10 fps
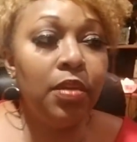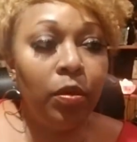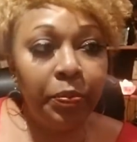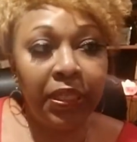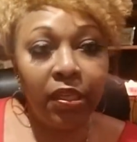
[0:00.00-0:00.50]

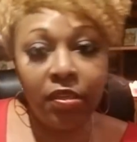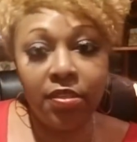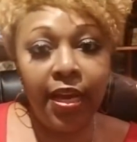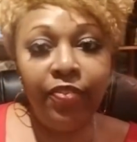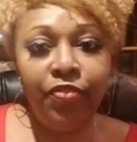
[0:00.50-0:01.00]
because I
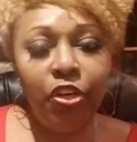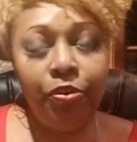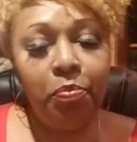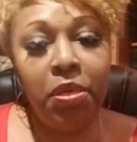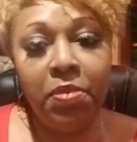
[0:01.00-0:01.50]
figured
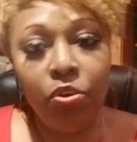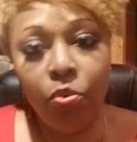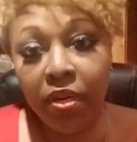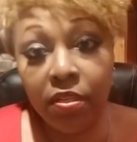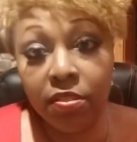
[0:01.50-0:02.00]
maybe no one
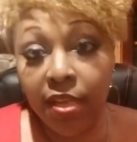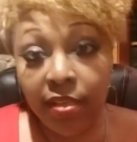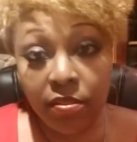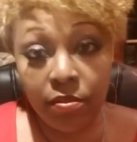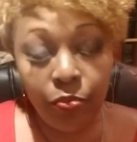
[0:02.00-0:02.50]
else has